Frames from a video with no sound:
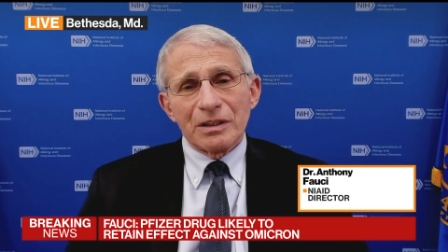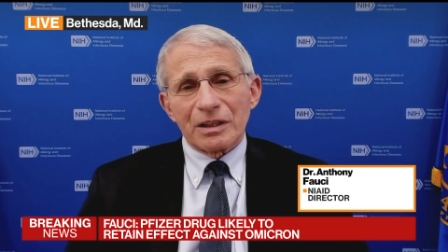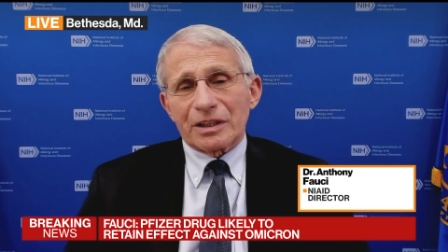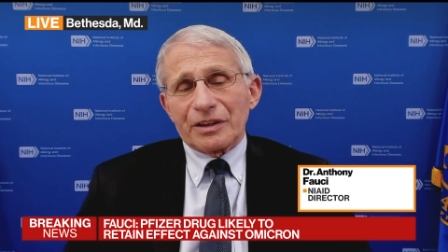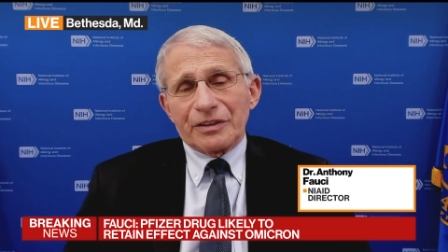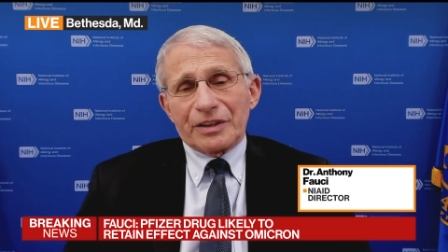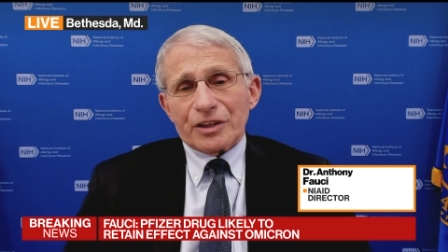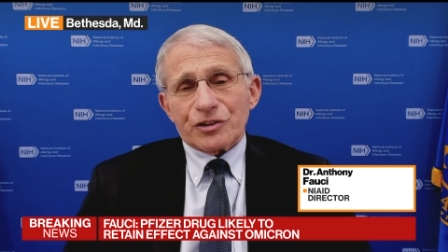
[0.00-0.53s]
a
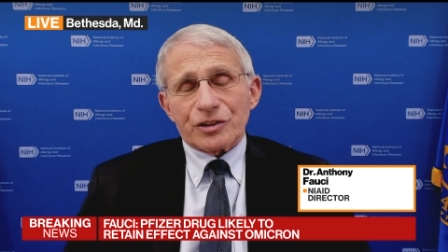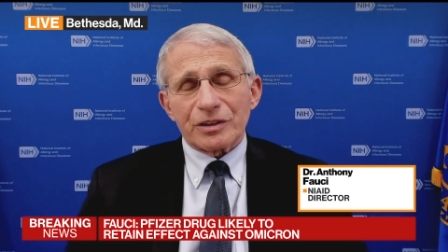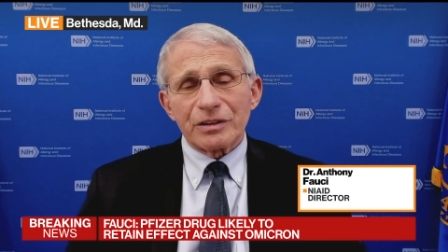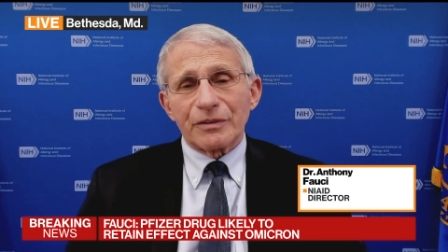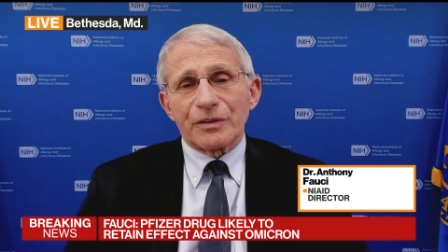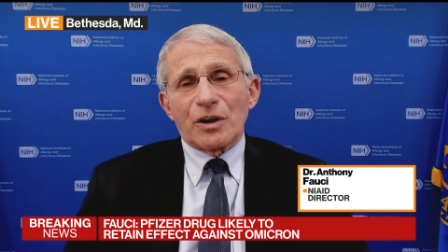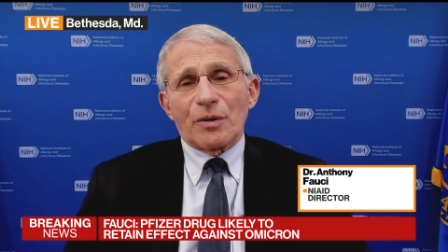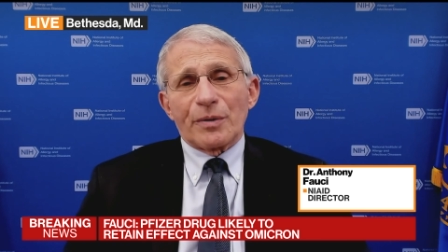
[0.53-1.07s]

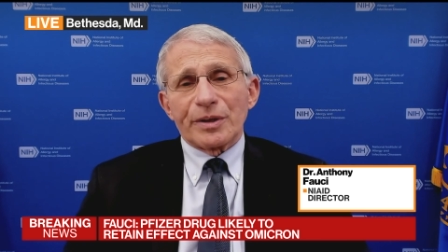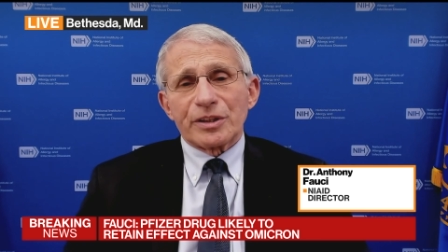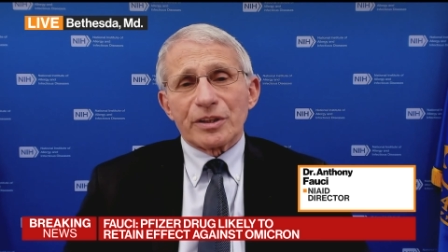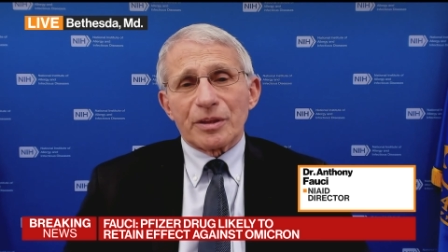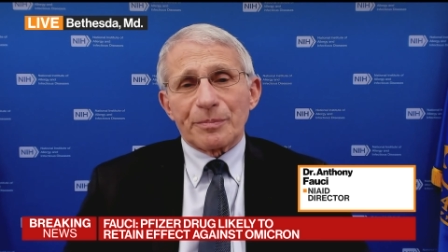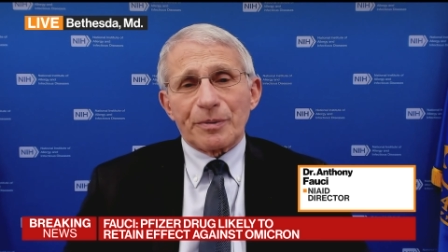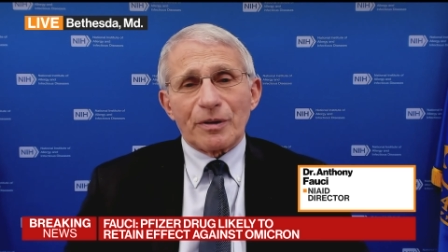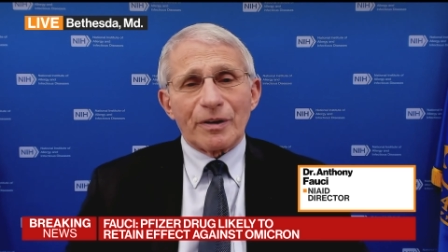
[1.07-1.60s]
condition of going to
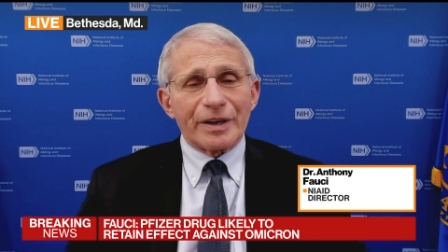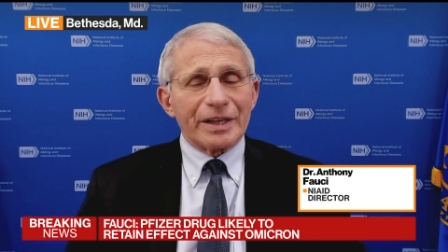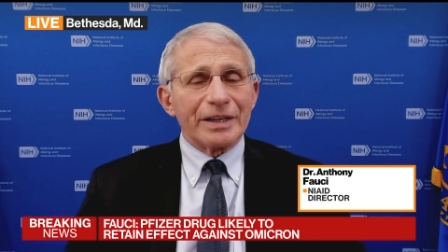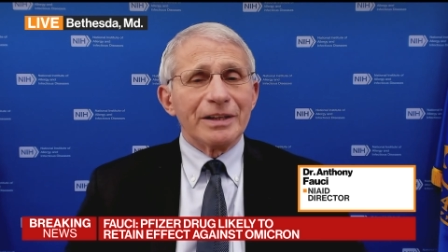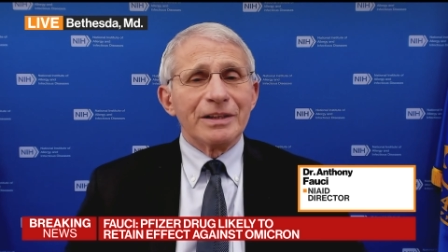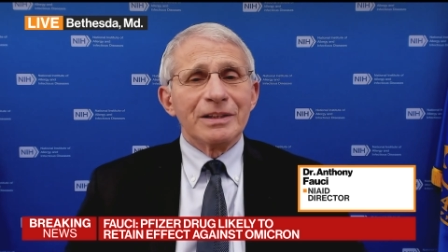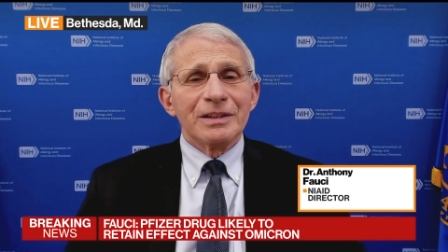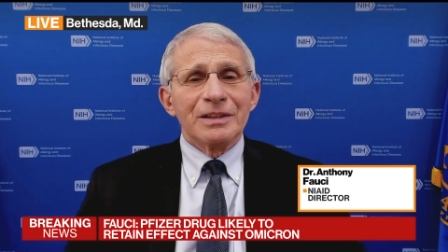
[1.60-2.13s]
the party.